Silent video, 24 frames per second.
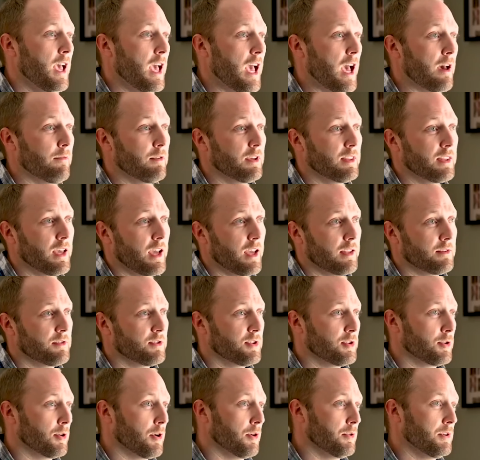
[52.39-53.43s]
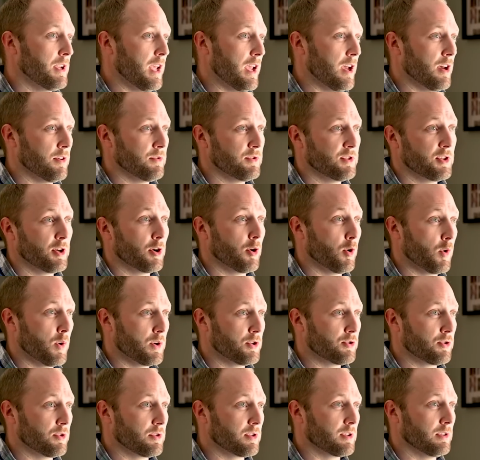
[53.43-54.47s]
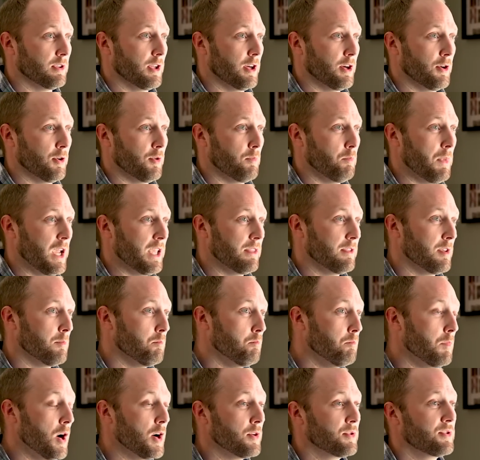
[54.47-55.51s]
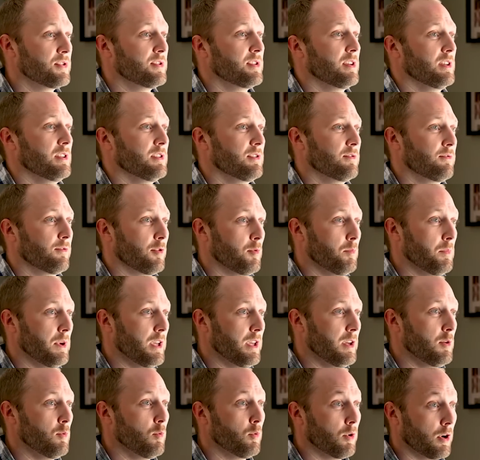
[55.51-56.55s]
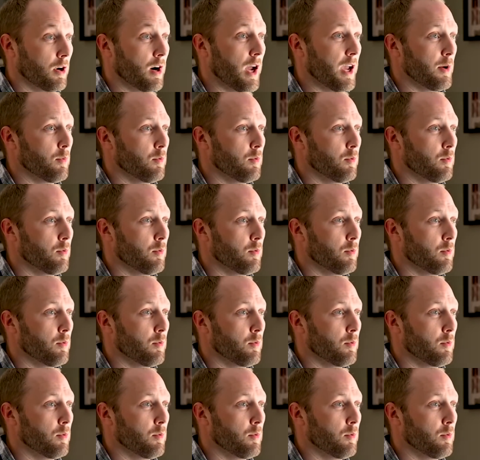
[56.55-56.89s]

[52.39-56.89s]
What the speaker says: Having that zero down, zero interest loan made the most sense for me where I